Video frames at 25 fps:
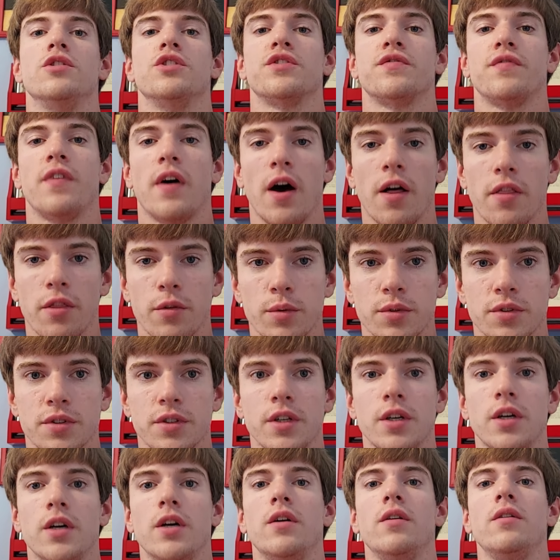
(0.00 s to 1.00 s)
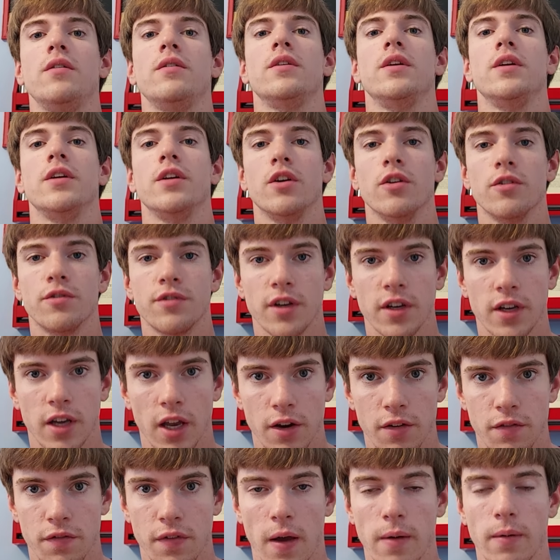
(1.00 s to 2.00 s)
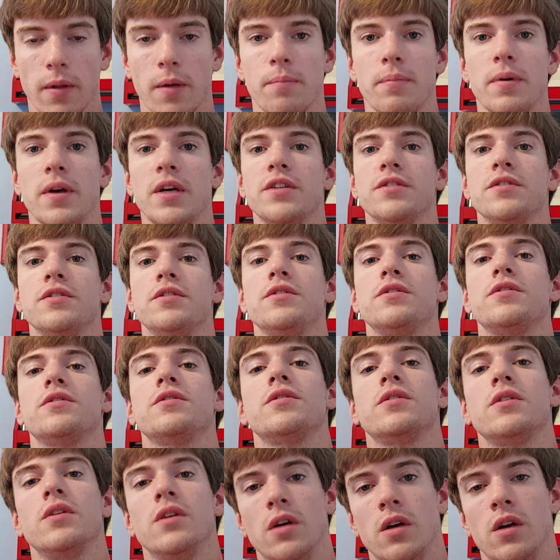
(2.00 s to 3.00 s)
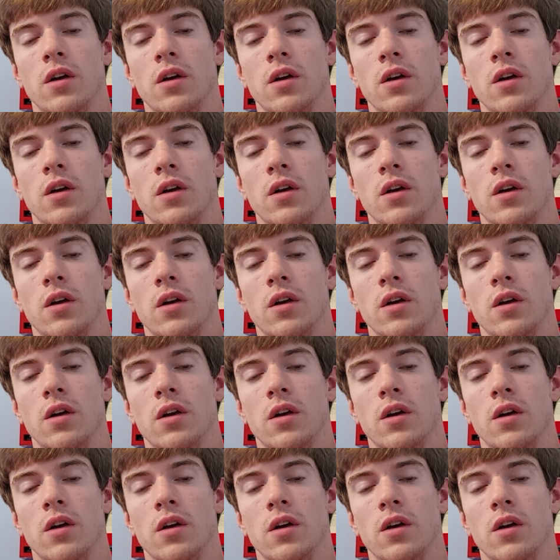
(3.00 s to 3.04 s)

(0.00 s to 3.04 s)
His father was ill, needed to go take care of family business,